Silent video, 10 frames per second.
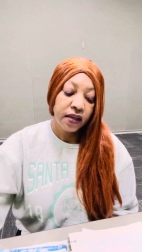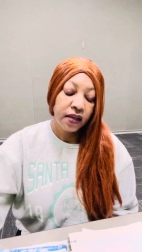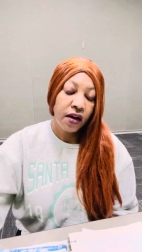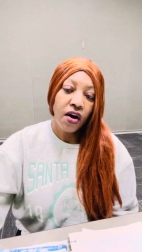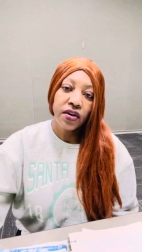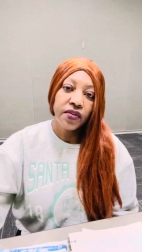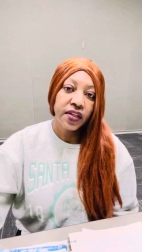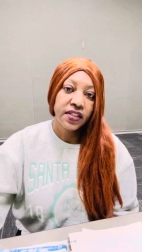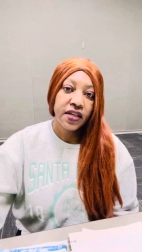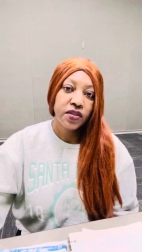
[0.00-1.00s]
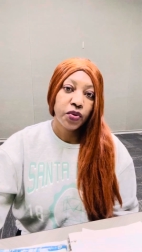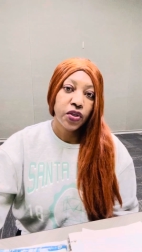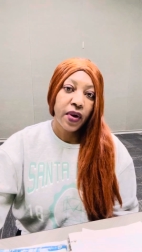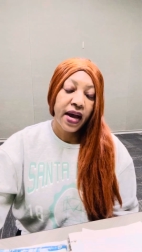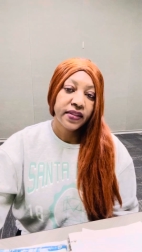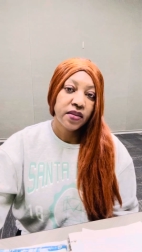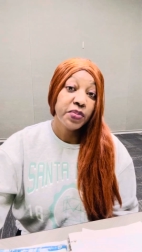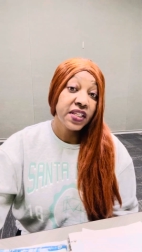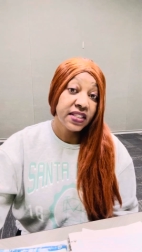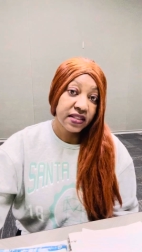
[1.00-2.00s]
Gone are the days where you had to
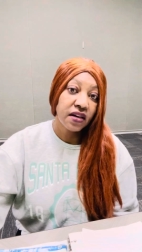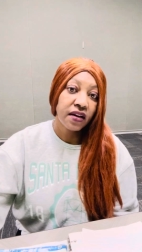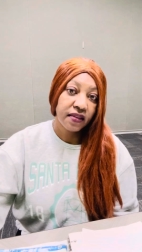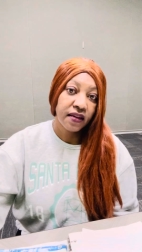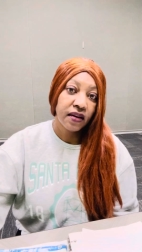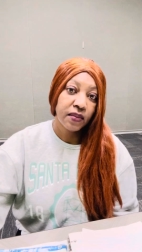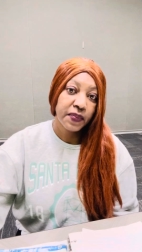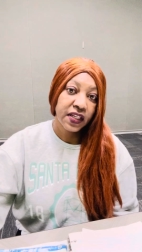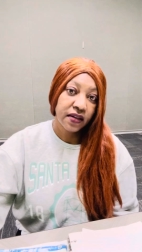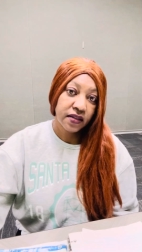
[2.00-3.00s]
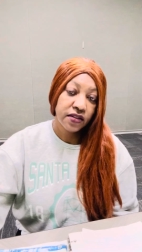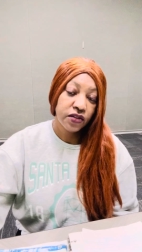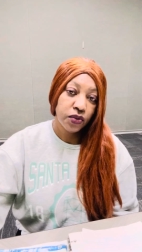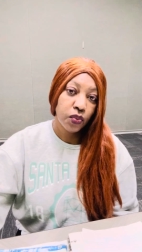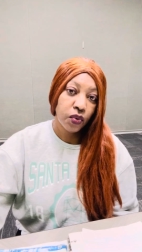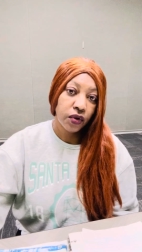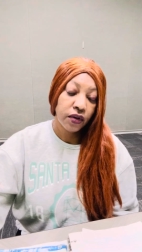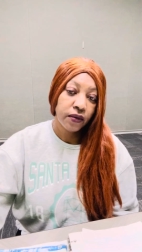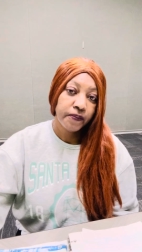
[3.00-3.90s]
be stuck there because you were.